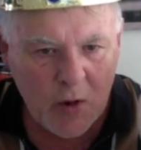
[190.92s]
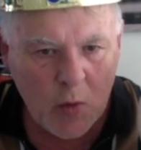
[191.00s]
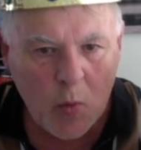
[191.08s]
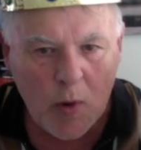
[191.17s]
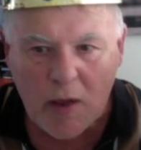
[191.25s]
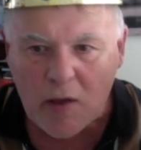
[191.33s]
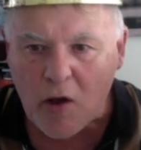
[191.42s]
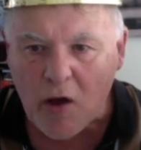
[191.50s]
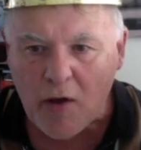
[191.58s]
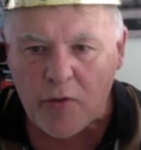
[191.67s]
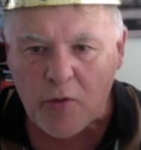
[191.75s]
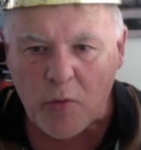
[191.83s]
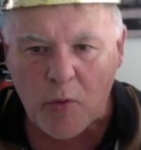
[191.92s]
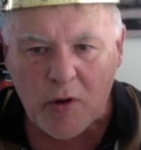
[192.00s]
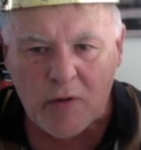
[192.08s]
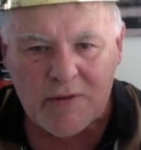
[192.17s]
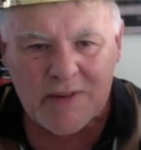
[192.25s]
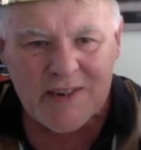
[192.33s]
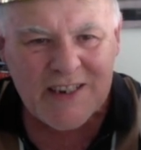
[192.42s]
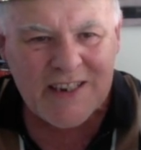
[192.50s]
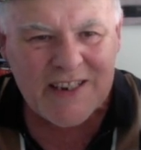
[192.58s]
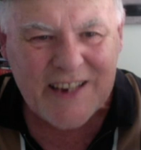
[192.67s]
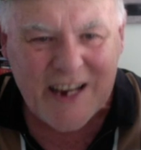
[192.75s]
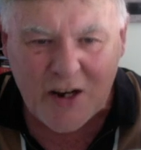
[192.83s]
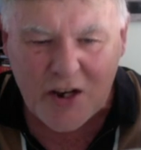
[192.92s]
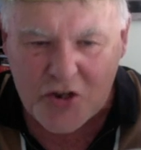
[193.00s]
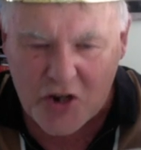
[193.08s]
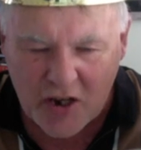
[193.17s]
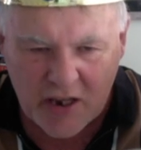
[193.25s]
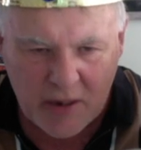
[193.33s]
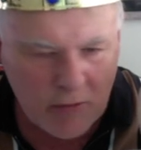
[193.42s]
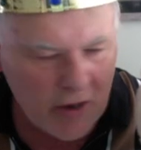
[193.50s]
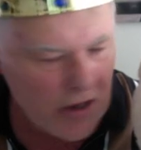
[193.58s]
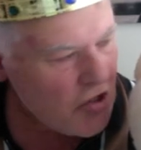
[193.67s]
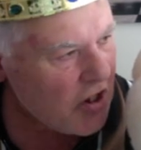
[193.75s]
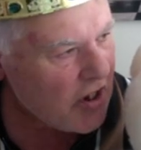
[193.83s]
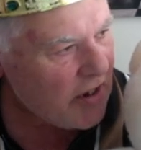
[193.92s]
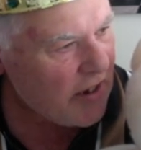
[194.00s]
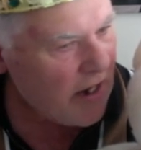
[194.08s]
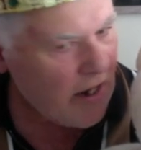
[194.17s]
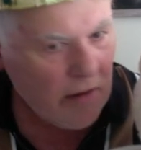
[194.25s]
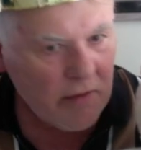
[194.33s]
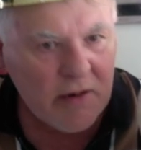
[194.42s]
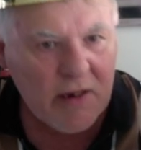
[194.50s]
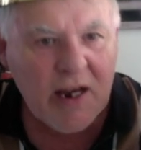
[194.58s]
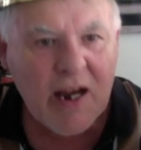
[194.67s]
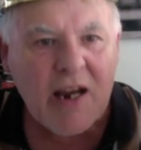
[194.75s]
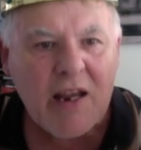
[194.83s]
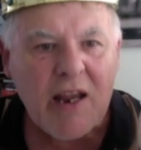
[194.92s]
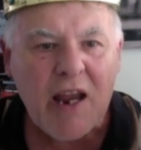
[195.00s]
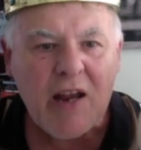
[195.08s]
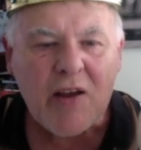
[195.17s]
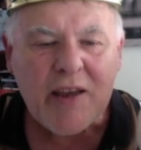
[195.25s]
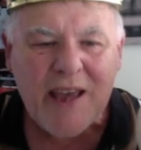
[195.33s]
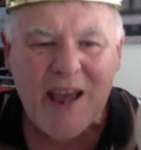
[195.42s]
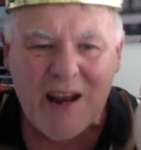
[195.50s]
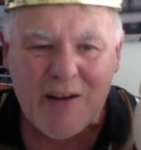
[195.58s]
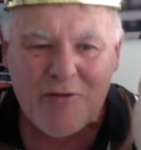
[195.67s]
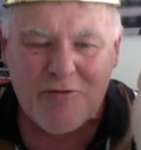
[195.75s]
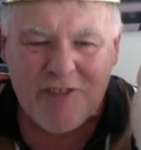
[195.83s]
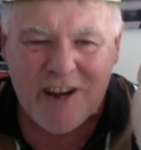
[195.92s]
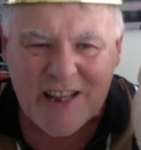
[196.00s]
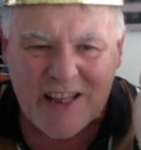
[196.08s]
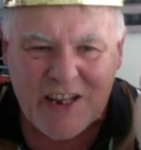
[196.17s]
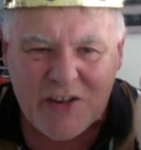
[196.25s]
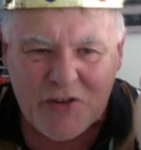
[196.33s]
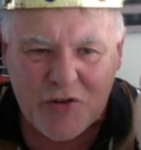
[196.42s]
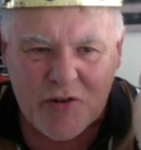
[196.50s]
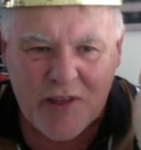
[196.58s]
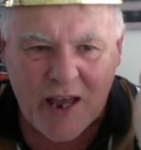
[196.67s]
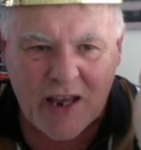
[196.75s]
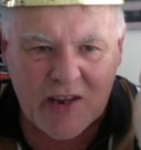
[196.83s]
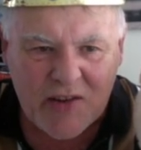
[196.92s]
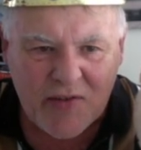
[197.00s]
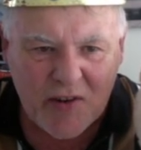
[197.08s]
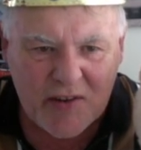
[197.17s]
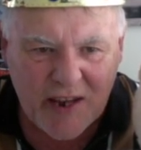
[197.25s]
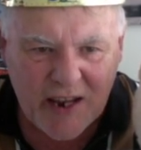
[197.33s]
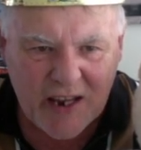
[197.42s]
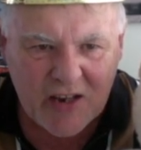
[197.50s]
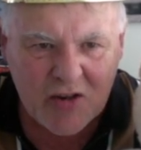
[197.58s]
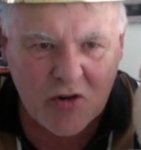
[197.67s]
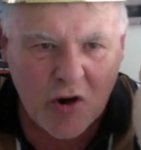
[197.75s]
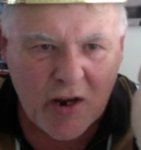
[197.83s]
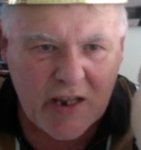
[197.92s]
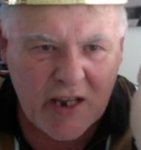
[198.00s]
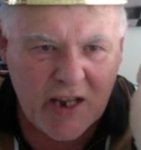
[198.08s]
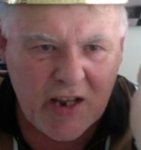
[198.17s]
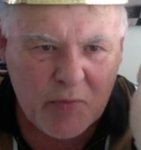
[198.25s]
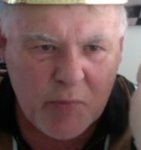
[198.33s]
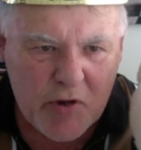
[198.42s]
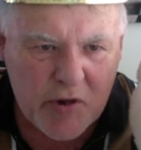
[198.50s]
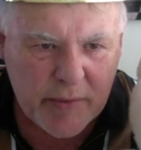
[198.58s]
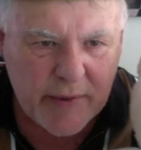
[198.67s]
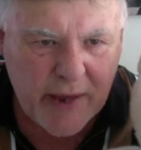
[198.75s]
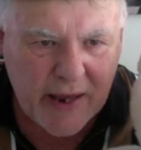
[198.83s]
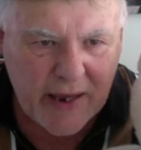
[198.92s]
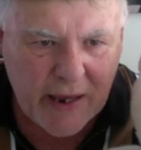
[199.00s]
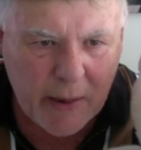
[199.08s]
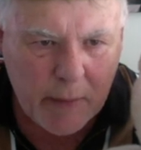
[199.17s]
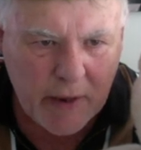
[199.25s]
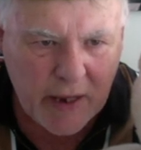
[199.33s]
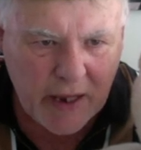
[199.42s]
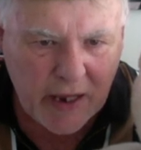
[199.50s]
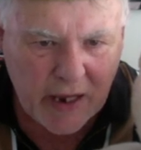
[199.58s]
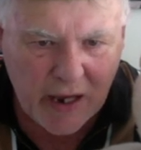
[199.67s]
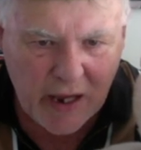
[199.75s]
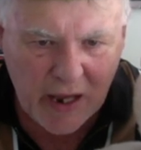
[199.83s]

Well, I thought, well, can I choke him like chicken now? And I can't really do that, because if I take the knight, his bishop can come here,